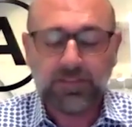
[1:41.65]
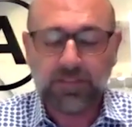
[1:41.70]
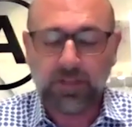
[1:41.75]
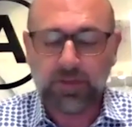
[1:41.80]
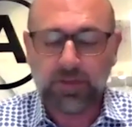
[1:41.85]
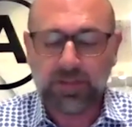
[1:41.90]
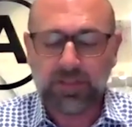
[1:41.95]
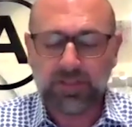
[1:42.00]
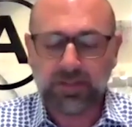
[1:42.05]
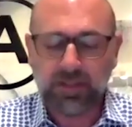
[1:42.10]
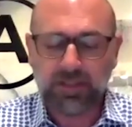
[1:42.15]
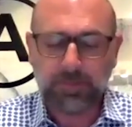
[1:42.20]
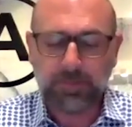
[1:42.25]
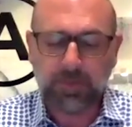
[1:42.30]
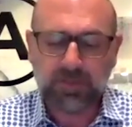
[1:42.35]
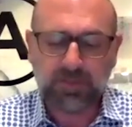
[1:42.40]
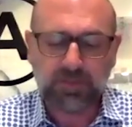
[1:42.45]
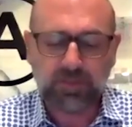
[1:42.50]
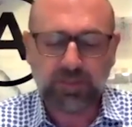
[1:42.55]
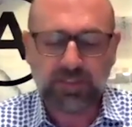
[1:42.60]
So I
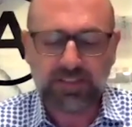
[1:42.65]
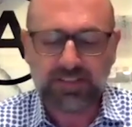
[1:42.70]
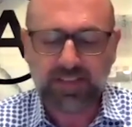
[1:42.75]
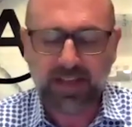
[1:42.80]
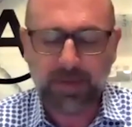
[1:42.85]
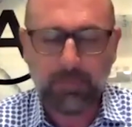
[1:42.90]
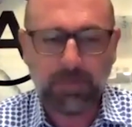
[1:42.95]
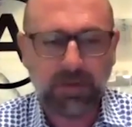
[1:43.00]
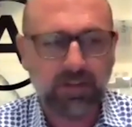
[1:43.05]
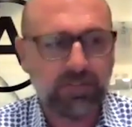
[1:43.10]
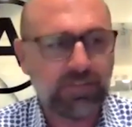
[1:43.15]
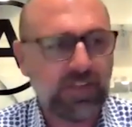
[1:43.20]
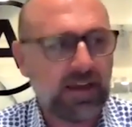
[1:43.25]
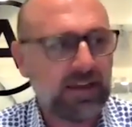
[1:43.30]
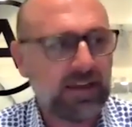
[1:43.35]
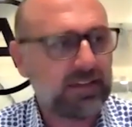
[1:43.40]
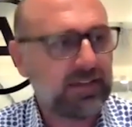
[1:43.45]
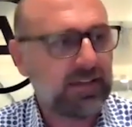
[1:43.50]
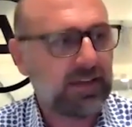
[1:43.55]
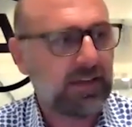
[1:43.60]
suppose a good example of
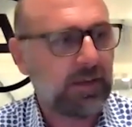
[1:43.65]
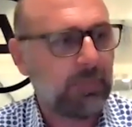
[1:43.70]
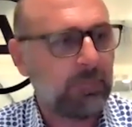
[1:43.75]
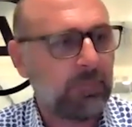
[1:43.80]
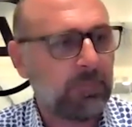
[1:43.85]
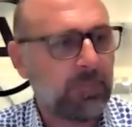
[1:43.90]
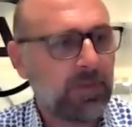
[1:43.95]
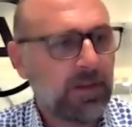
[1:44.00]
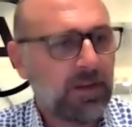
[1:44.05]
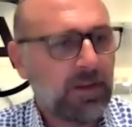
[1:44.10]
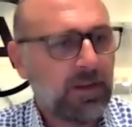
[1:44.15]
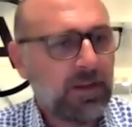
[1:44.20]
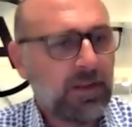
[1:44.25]
that um,